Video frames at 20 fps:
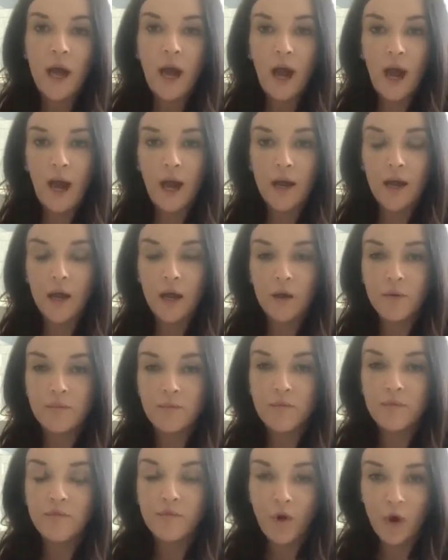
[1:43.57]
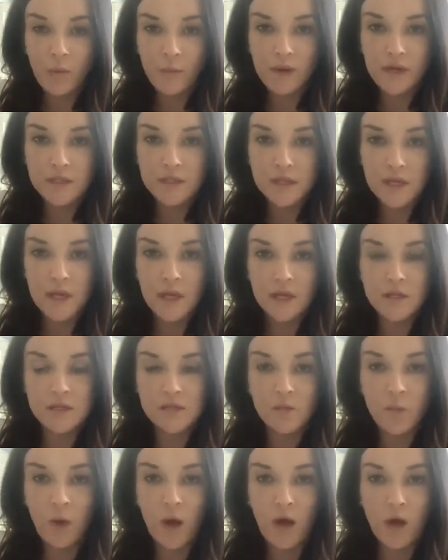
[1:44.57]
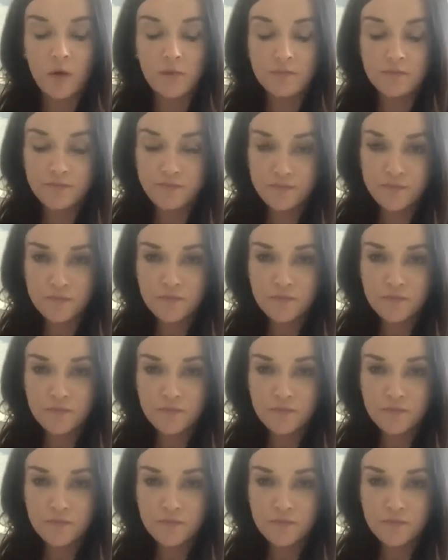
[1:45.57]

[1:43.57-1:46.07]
at Farmington as well.